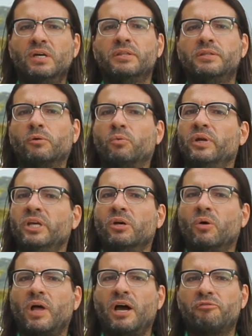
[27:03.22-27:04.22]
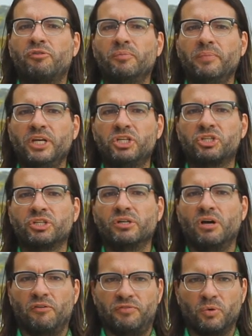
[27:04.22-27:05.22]
the real affirmation
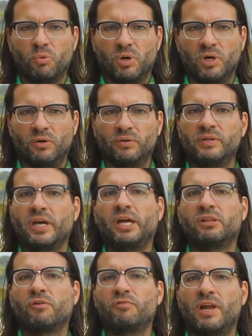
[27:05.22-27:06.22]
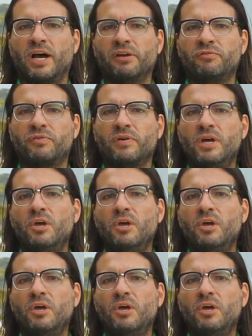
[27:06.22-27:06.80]
of the world and of life,